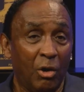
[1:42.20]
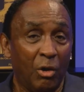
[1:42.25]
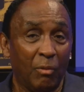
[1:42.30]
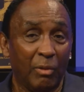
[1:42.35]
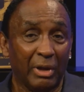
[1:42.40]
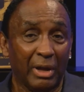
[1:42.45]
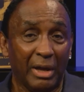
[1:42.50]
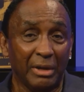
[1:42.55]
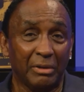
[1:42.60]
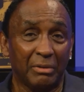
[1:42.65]

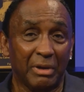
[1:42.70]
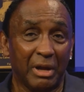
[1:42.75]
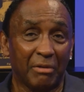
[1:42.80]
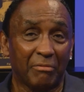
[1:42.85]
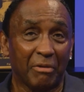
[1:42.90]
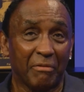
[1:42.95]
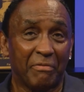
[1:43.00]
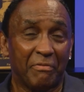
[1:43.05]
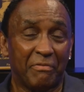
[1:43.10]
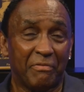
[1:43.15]
Well, I don't have
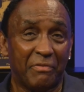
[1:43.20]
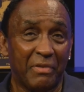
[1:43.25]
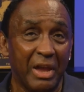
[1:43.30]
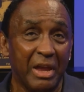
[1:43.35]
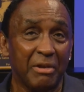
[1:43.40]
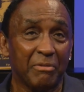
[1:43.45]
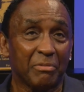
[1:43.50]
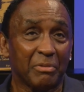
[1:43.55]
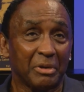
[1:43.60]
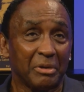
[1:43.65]
a
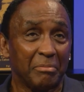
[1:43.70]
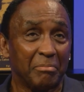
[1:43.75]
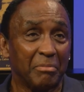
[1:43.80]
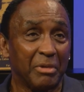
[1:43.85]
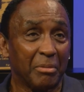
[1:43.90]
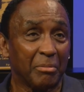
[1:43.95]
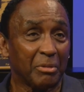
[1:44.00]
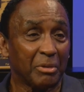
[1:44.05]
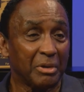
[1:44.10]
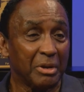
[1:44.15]
favorite
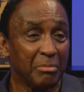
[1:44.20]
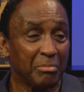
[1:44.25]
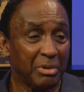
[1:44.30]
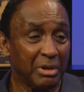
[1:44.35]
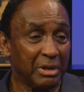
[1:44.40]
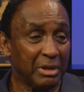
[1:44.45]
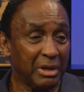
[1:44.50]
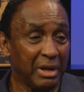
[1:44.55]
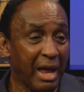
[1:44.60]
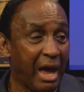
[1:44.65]
memory,
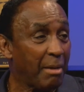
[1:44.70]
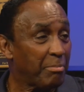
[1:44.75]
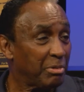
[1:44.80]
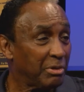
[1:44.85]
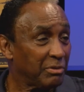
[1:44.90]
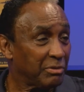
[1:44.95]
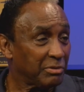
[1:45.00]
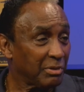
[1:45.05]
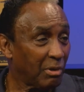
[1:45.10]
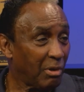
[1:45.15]
but it
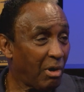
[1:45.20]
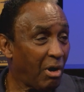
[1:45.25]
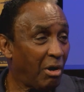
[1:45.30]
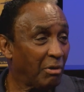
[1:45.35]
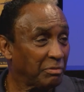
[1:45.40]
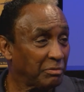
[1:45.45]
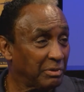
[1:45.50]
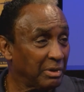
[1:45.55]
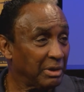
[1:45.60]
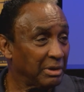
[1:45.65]
happens so
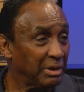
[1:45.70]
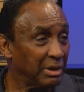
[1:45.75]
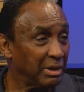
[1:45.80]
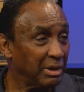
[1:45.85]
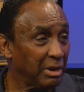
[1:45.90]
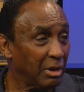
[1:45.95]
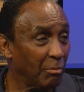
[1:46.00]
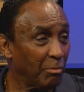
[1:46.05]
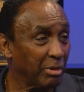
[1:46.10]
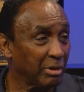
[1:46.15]
often,
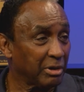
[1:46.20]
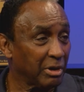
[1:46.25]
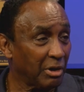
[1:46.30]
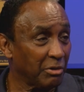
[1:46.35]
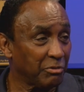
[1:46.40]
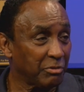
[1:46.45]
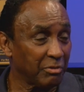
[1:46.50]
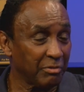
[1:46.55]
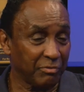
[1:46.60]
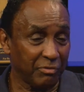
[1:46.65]

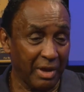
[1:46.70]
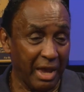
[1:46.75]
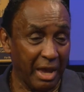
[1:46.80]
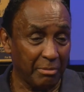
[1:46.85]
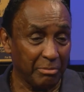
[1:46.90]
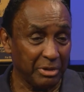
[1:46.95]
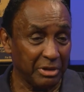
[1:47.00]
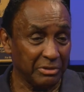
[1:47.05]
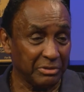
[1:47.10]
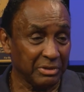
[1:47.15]
because
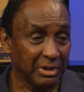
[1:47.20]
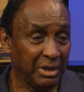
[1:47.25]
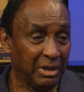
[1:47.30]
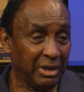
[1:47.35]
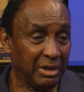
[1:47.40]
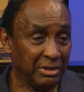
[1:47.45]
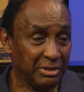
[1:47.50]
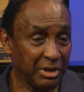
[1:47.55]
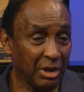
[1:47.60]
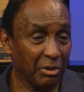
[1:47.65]
families
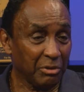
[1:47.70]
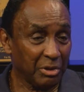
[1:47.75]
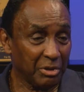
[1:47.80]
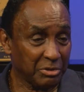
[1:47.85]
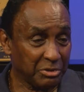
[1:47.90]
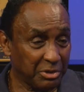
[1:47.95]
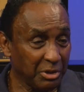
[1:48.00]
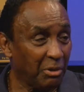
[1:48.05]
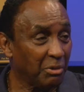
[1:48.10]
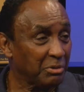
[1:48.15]
tell their
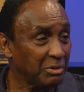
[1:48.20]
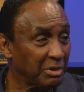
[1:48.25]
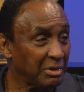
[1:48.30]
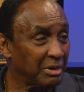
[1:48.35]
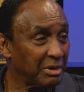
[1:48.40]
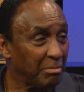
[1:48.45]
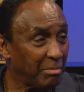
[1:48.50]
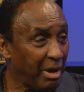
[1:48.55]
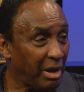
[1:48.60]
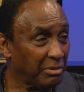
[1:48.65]
children
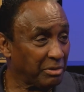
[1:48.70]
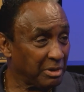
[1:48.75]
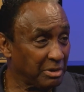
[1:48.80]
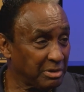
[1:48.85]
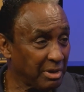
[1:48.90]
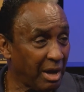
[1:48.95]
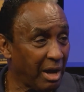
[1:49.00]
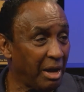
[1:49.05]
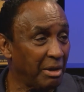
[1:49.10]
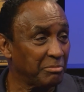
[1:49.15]
about the
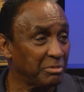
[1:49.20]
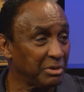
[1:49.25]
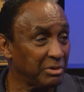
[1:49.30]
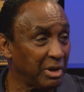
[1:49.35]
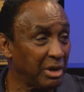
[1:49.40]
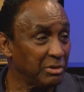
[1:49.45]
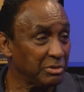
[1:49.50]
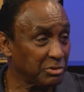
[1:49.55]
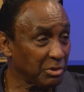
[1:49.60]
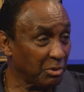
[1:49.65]
times, and
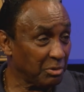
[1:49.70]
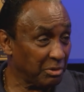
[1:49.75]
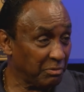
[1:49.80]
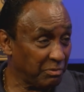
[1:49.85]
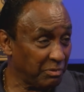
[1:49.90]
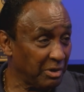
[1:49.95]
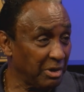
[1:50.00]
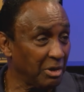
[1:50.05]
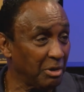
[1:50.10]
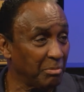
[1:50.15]
they show the
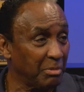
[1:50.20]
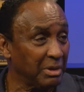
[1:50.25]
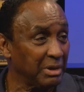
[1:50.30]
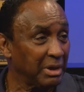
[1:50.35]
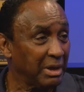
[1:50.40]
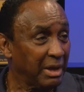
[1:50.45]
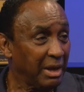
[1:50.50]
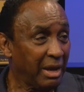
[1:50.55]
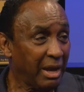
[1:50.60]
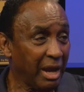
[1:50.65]
film, and
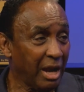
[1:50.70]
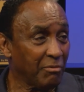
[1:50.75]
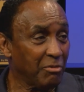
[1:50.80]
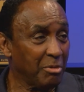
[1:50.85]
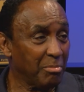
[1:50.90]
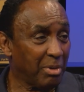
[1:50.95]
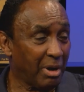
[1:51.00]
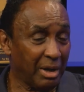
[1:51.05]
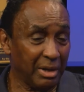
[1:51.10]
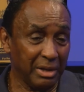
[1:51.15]

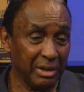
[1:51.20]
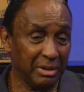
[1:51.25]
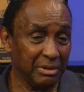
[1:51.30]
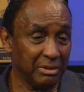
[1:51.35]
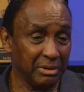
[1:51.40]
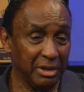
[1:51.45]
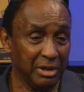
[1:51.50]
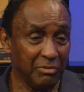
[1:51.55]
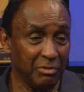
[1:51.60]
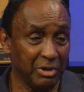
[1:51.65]
everybody,
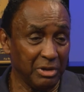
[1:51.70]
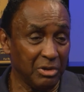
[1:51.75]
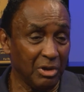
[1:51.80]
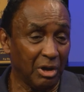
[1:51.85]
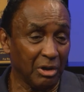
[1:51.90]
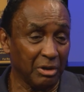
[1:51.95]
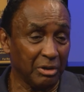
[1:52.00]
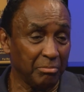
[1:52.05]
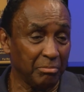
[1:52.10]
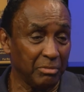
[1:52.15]
even
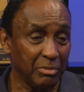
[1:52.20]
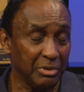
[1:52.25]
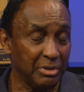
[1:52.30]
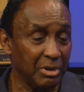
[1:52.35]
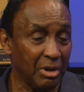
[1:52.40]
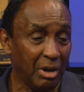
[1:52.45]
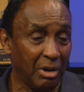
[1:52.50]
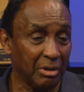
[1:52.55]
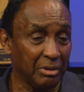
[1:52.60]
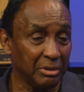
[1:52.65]

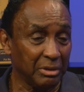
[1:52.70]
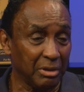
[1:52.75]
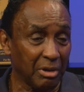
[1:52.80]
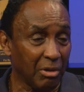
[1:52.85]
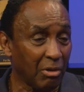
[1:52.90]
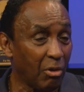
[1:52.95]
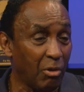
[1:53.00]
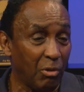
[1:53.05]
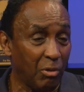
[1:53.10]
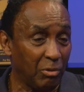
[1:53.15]
young or
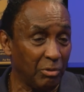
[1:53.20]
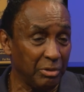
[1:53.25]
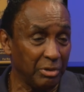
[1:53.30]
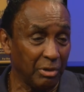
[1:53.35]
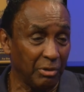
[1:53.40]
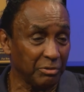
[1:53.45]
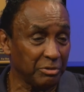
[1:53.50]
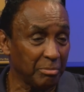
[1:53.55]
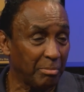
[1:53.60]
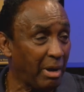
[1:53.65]
old,
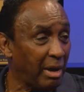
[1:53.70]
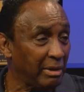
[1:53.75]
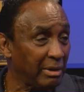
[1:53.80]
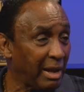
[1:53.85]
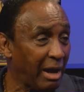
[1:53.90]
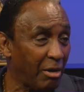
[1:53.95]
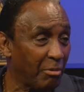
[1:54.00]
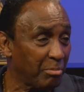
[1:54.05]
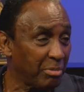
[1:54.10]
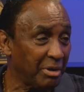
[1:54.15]
knows about
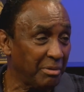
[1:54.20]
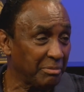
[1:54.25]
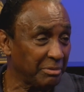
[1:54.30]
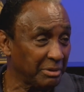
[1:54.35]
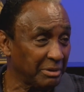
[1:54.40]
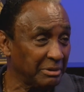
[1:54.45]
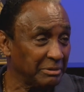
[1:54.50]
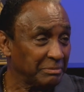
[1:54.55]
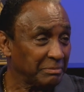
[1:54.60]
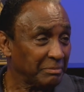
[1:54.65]
Lyle Brimger.